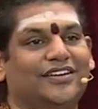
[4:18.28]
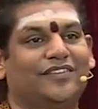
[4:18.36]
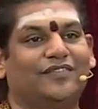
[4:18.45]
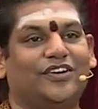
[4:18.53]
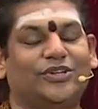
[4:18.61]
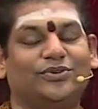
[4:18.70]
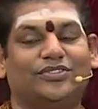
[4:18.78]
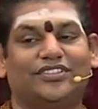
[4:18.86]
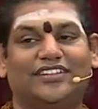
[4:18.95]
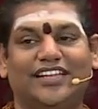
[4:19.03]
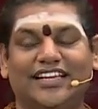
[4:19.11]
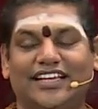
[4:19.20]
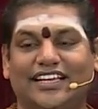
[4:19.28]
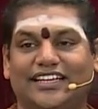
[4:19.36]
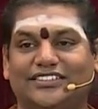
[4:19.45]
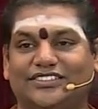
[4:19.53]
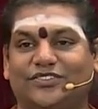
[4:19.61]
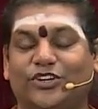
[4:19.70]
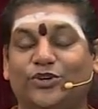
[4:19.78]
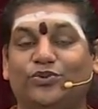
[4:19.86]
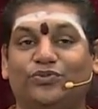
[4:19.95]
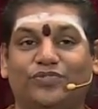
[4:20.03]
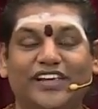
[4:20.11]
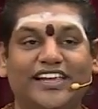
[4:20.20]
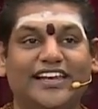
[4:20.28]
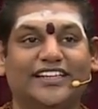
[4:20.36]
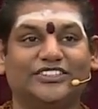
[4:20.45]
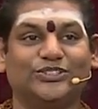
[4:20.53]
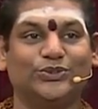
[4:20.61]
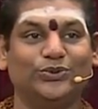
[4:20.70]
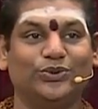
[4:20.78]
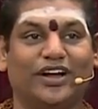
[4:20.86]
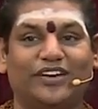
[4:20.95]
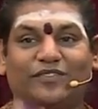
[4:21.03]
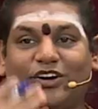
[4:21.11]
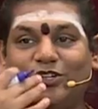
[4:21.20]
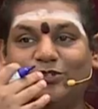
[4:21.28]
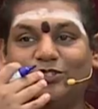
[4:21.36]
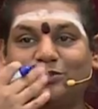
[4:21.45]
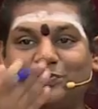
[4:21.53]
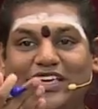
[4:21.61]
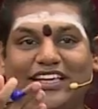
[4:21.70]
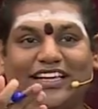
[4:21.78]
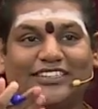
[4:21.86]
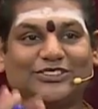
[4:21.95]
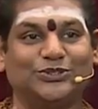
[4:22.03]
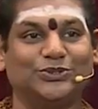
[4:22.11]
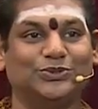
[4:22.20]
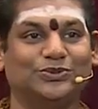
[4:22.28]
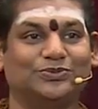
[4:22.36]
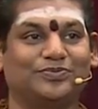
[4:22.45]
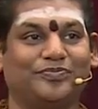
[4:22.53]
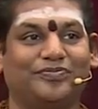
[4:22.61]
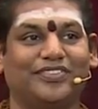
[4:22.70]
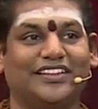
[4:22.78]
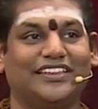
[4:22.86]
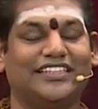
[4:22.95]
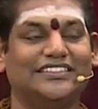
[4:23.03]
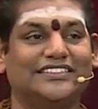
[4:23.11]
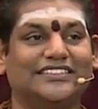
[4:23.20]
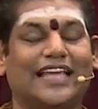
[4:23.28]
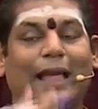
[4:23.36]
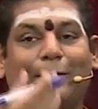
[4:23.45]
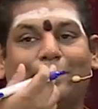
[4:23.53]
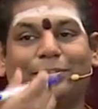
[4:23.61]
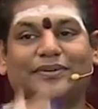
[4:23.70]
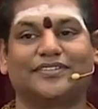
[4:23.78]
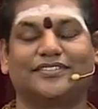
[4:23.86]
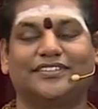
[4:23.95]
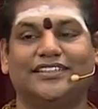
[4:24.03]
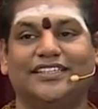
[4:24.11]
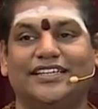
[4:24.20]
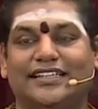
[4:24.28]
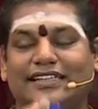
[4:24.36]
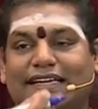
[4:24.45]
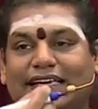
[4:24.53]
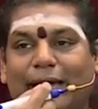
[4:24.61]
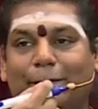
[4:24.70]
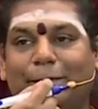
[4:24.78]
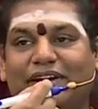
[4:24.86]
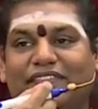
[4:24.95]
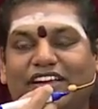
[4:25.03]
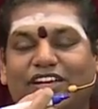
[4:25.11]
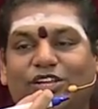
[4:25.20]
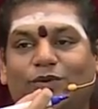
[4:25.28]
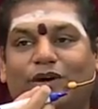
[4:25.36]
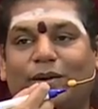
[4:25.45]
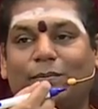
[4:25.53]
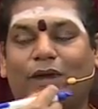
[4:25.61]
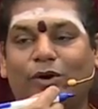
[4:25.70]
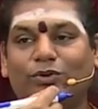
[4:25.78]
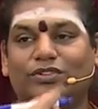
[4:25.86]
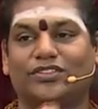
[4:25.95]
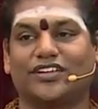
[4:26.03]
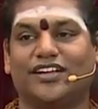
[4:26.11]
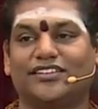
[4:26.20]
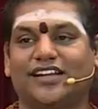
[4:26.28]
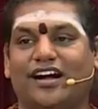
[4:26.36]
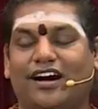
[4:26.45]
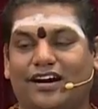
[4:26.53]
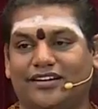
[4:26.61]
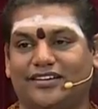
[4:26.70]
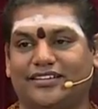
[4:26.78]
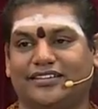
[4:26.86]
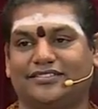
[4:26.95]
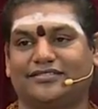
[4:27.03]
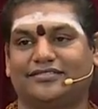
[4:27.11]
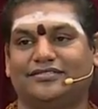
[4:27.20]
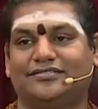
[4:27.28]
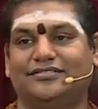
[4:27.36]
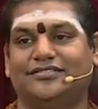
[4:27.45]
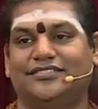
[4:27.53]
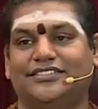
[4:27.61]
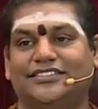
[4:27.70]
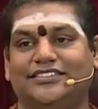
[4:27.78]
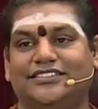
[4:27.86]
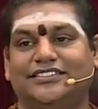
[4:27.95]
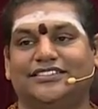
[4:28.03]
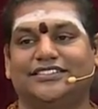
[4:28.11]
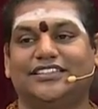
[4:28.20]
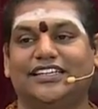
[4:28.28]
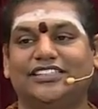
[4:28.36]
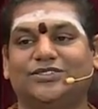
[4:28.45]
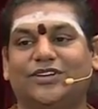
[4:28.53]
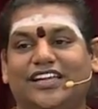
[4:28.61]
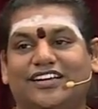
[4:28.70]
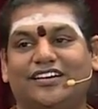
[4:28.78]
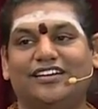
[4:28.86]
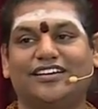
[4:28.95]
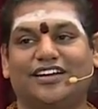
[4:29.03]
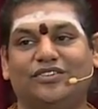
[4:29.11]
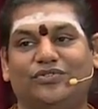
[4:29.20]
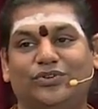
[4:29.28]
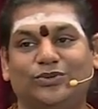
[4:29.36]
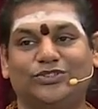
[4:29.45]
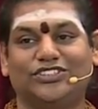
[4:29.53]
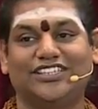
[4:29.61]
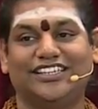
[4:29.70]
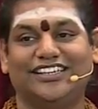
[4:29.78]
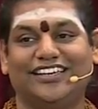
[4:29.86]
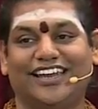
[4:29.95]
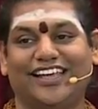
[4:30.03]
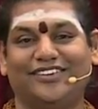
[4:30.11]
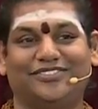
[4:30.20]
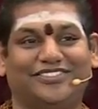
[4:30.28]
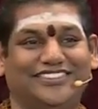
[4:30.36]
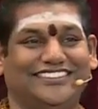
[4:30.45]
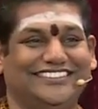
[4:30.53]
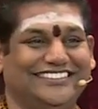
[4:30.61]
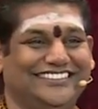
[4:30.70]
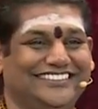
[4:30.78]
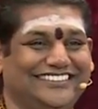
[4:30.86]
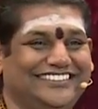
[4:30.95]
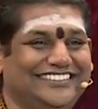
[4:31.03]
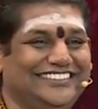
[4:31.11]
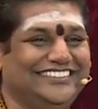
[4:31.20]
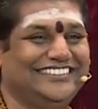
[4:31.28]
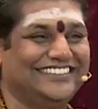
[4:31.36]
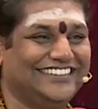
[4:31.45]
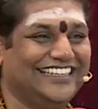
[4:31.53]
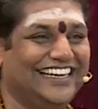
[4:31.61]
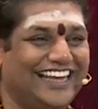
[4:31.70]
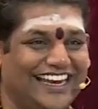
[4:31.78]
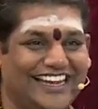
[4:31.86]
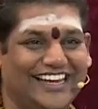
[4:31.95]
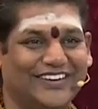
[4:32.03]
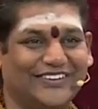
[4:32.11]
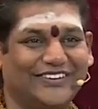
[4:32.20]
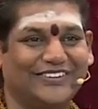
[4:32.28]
What you think as, what you feel as you and what you speak as you, this gap, the gap between your mouth and the heart, that is what I call confusion in life. Anyhow,